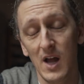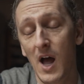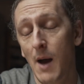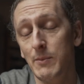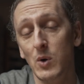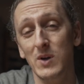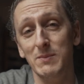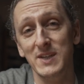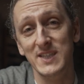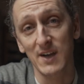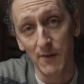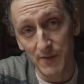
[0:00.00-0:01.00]
I'm going to be
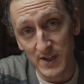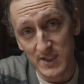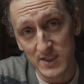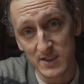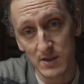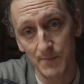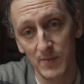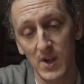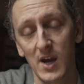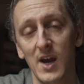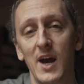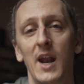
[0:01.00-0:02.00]
selfless,
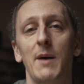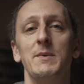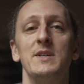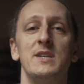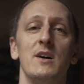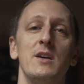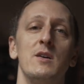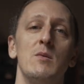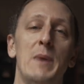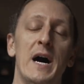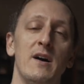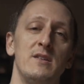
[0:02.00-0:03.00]
and I'm going to tell you
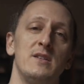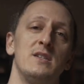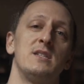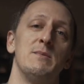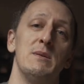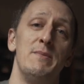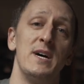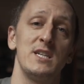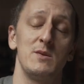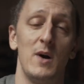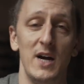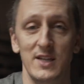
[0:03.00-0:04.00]
about some of the
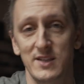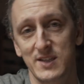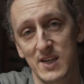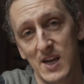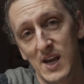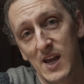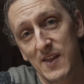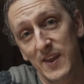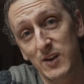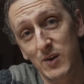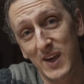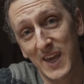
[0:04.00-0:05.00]
best wines that
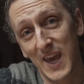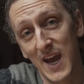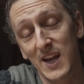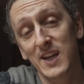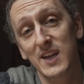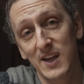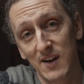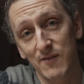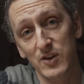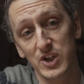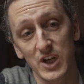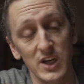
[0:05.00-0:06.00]
you can get in
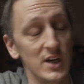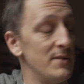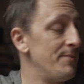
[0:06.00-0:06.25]
Virginia.